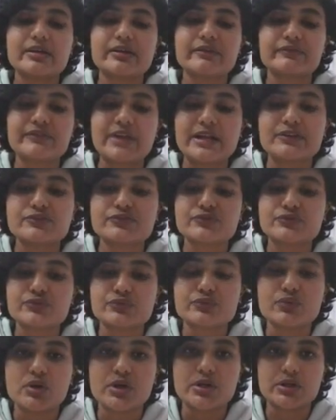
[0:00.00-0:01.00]
if that's
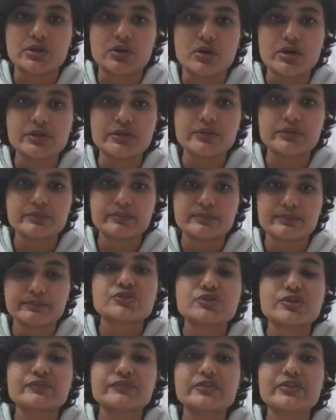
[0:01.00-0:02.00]
true or not. So if